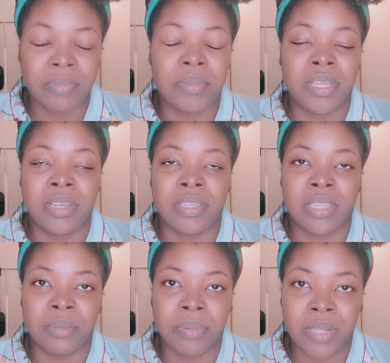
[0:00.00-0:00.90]
because
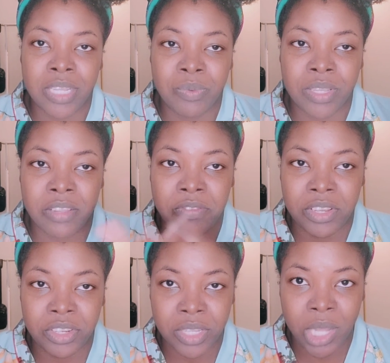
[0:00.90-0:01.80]
the police was
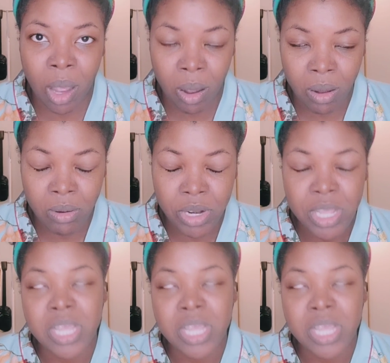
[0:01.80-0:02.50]
eventually called,